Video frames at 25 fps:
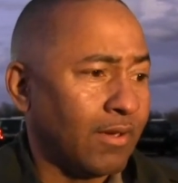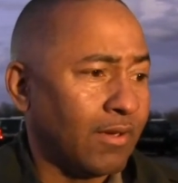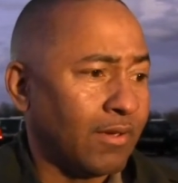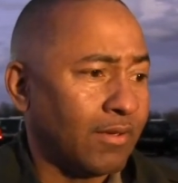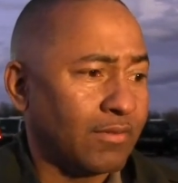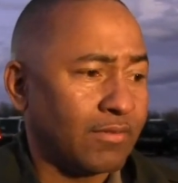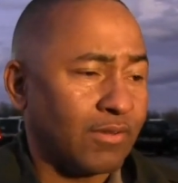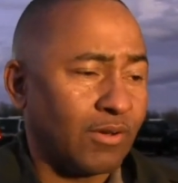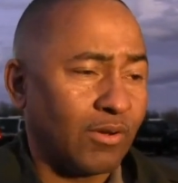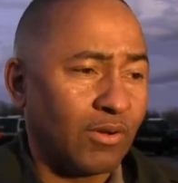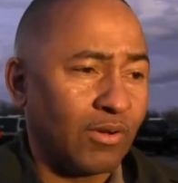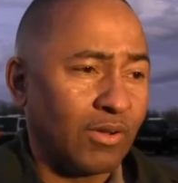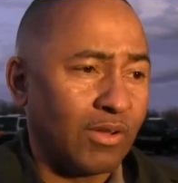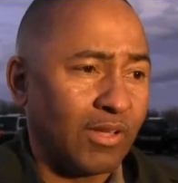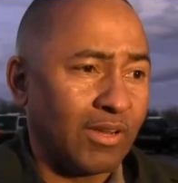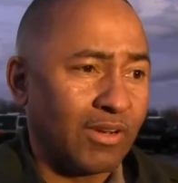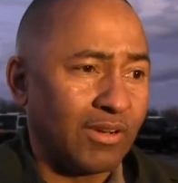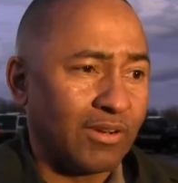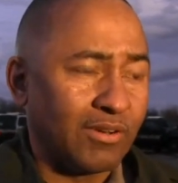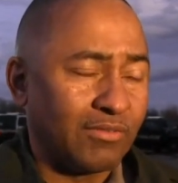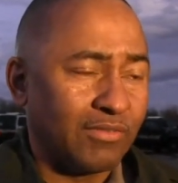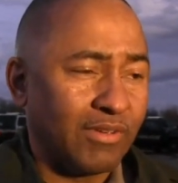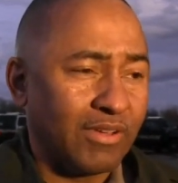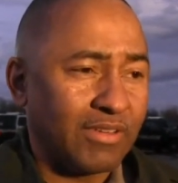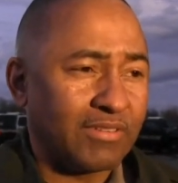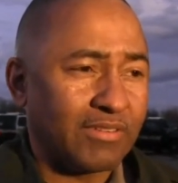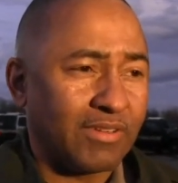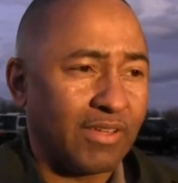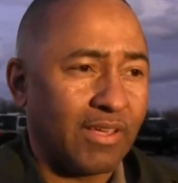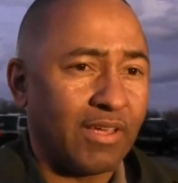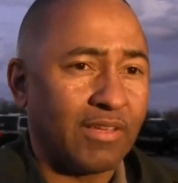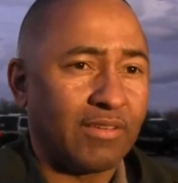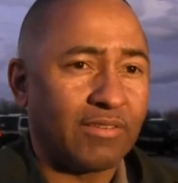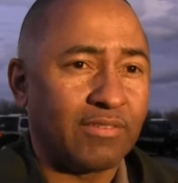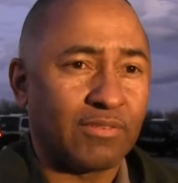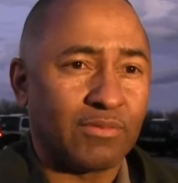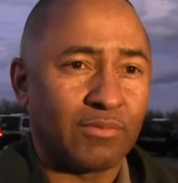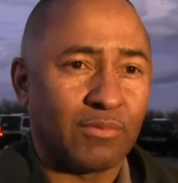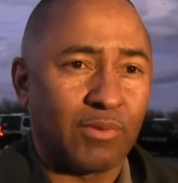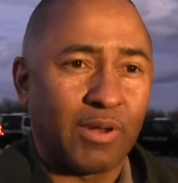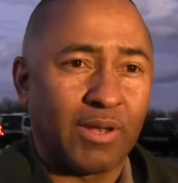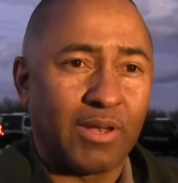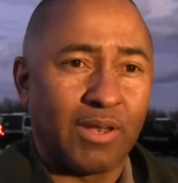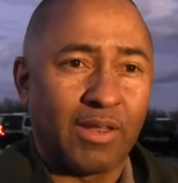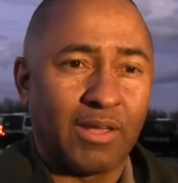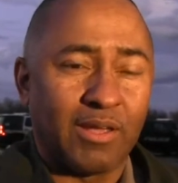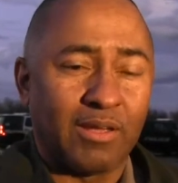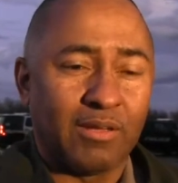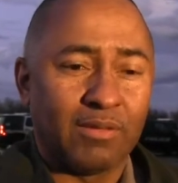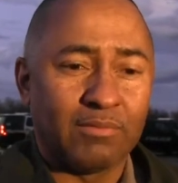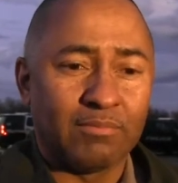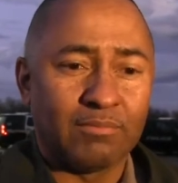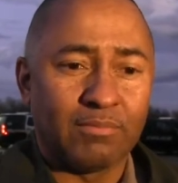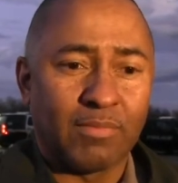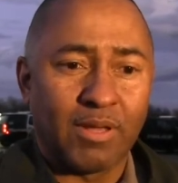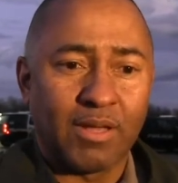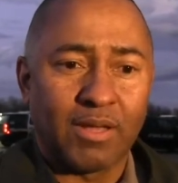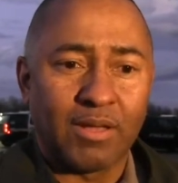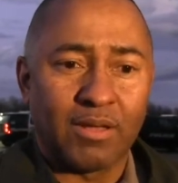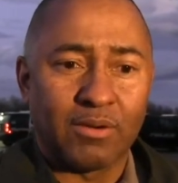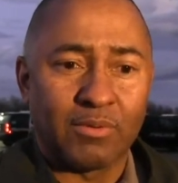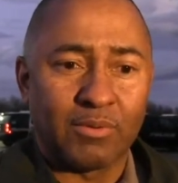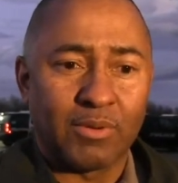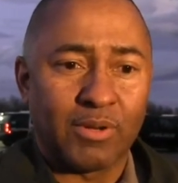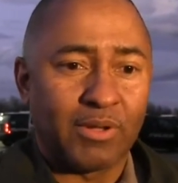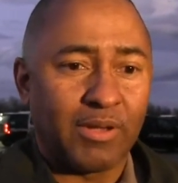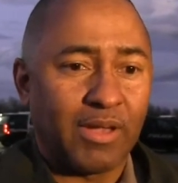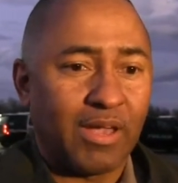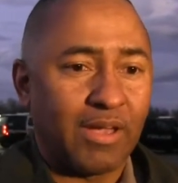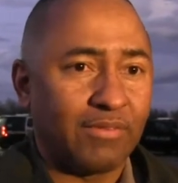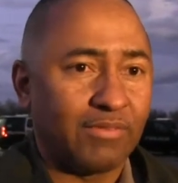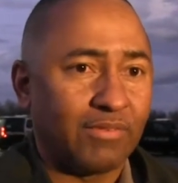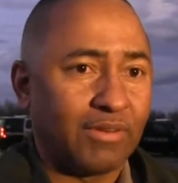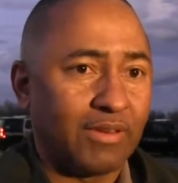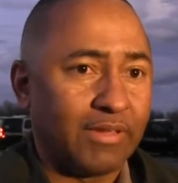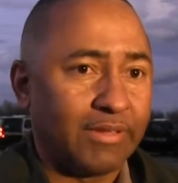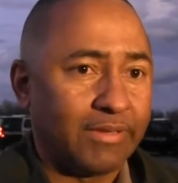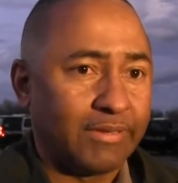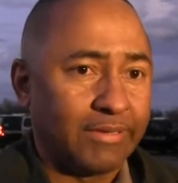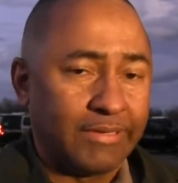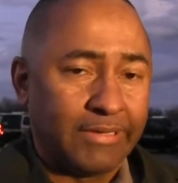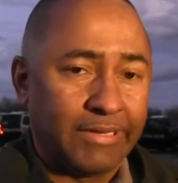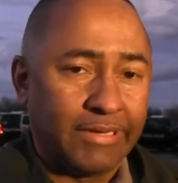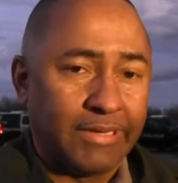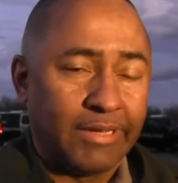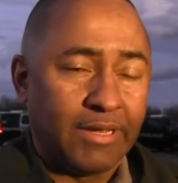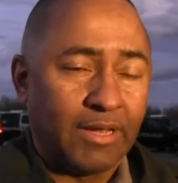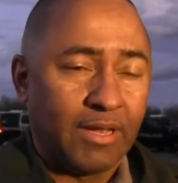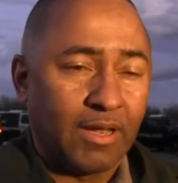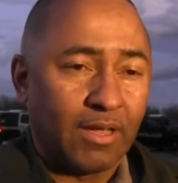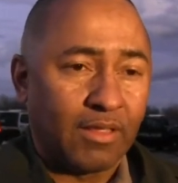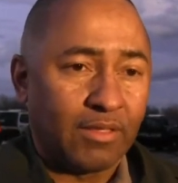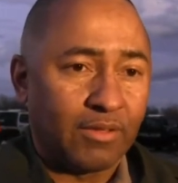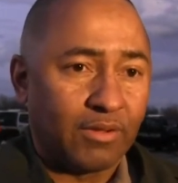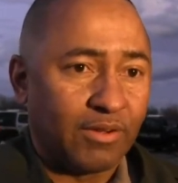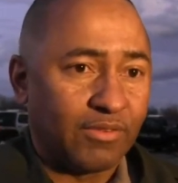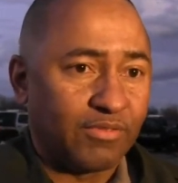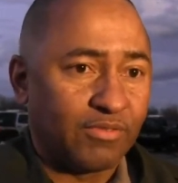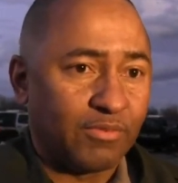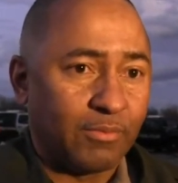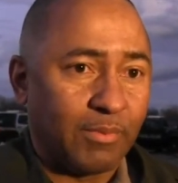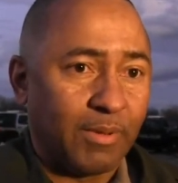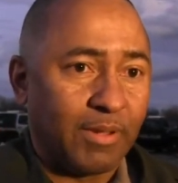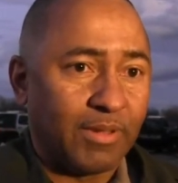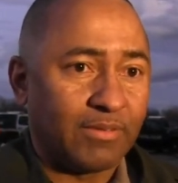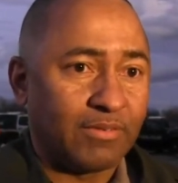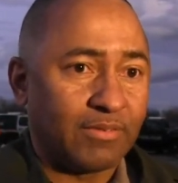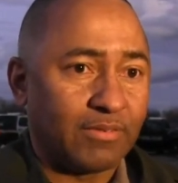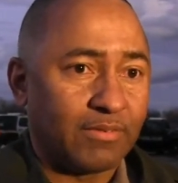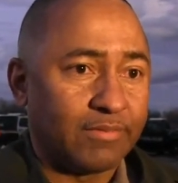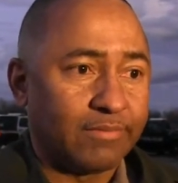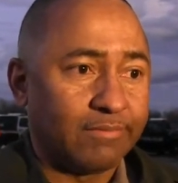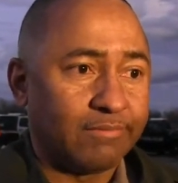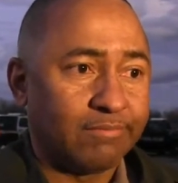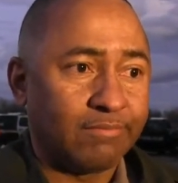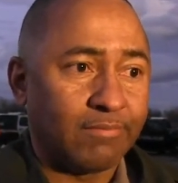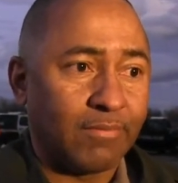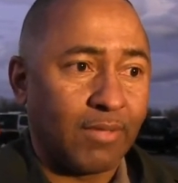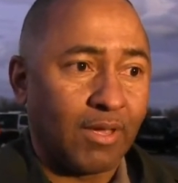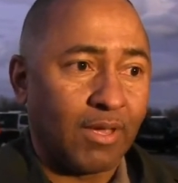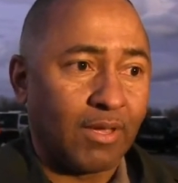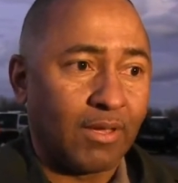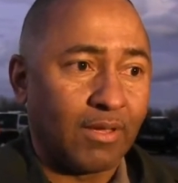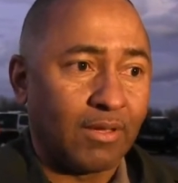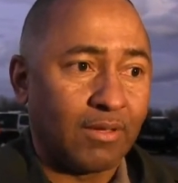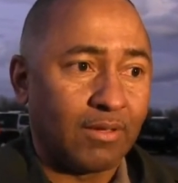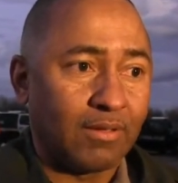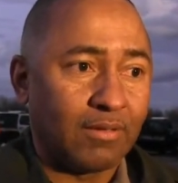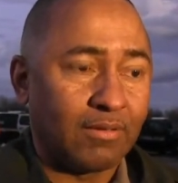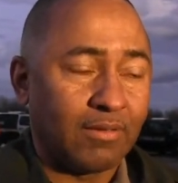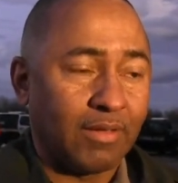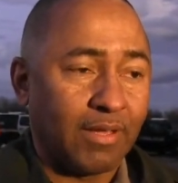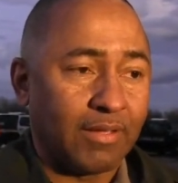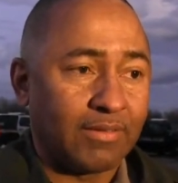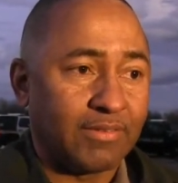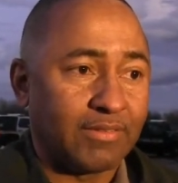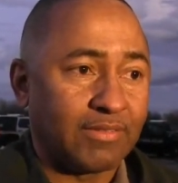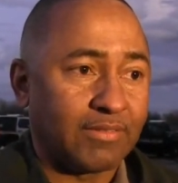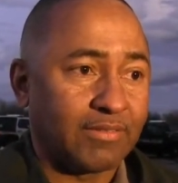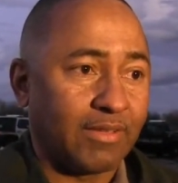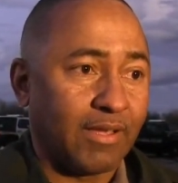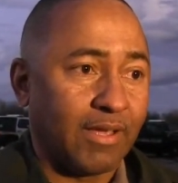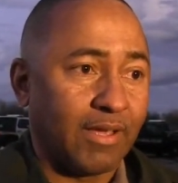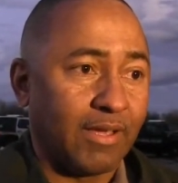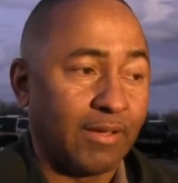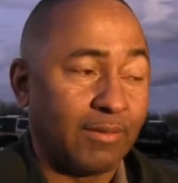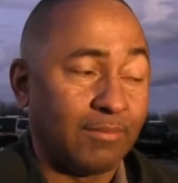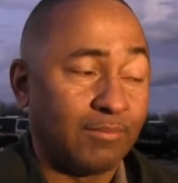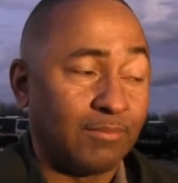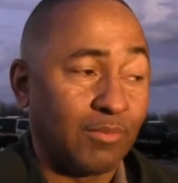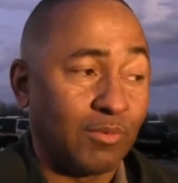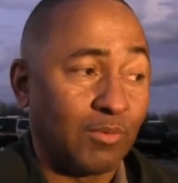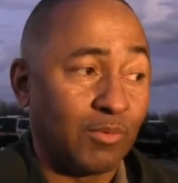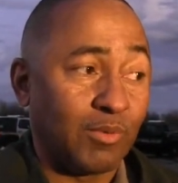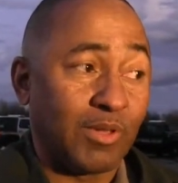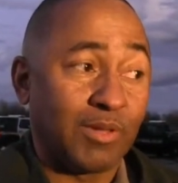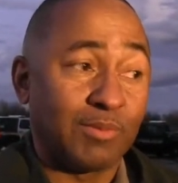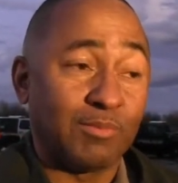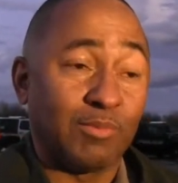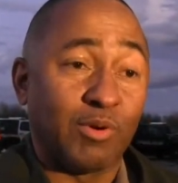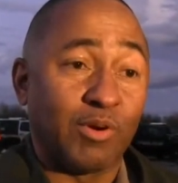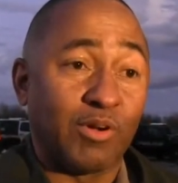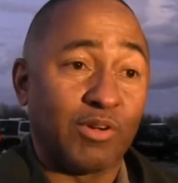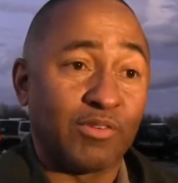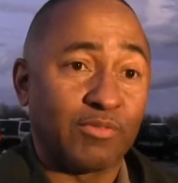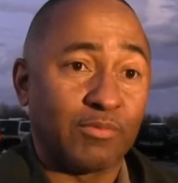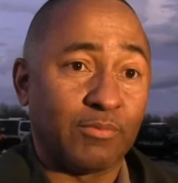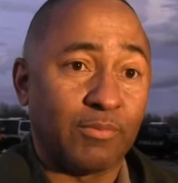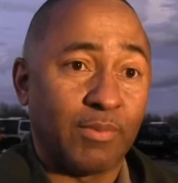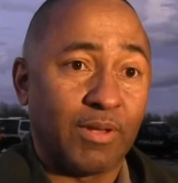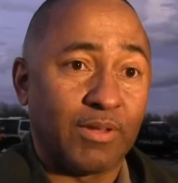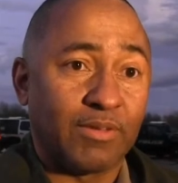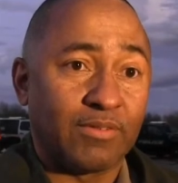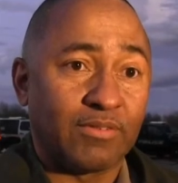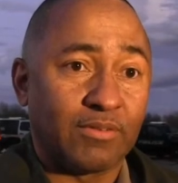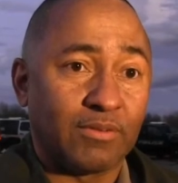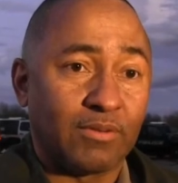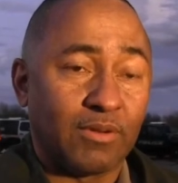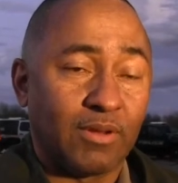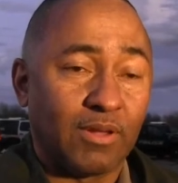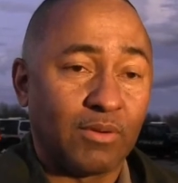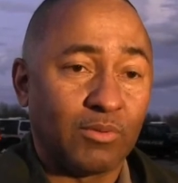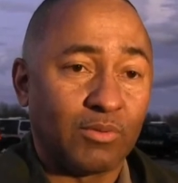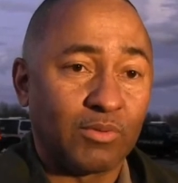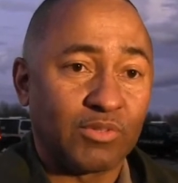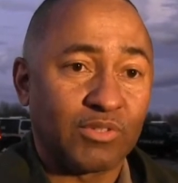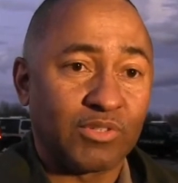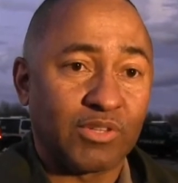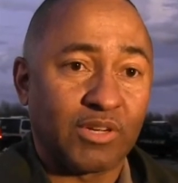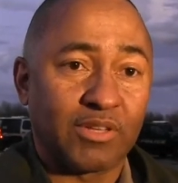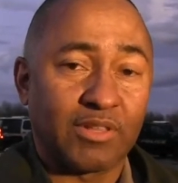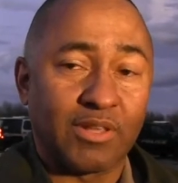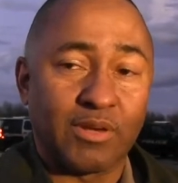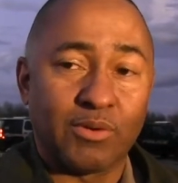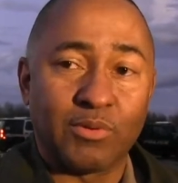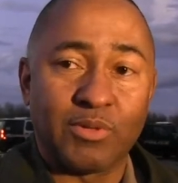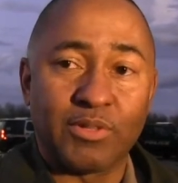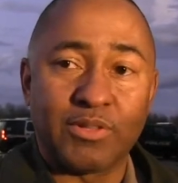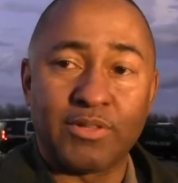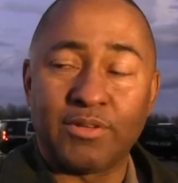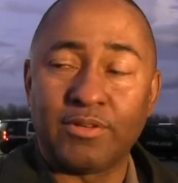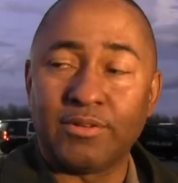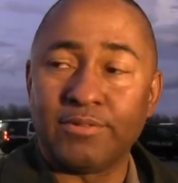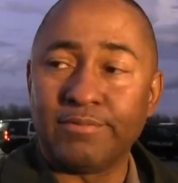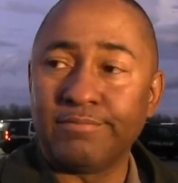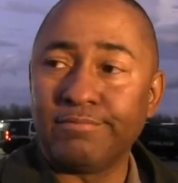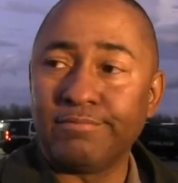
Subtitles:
It's currently under investigation right now. We don't have any other information at this time. When we get more information, we'll share that with you.